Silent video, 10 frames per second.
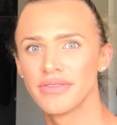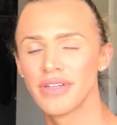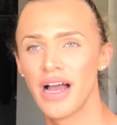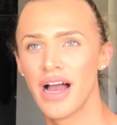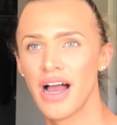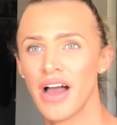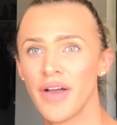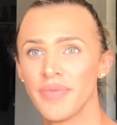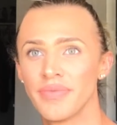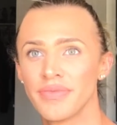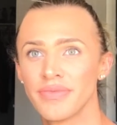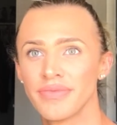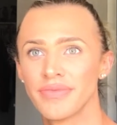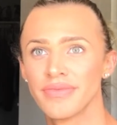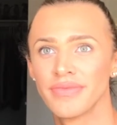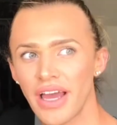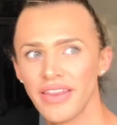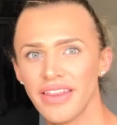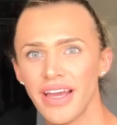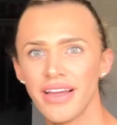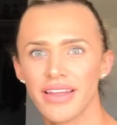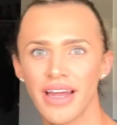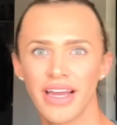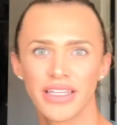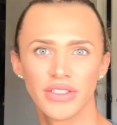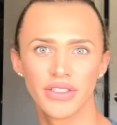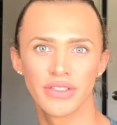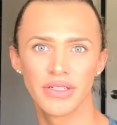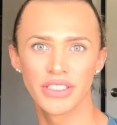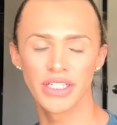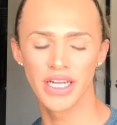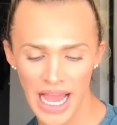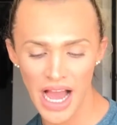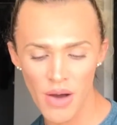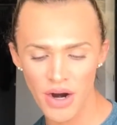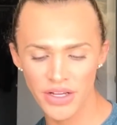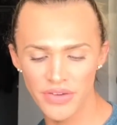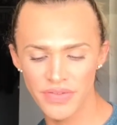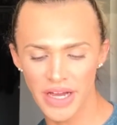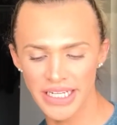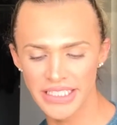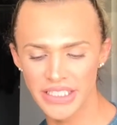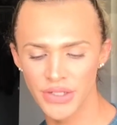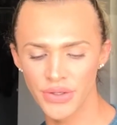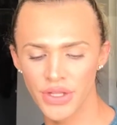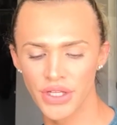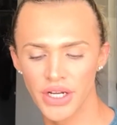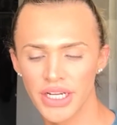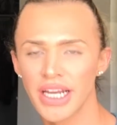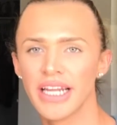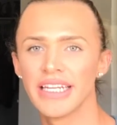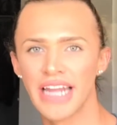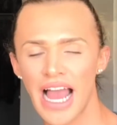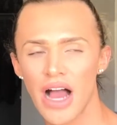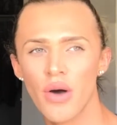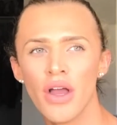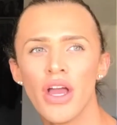I think that answered the question. How are you finding your look now?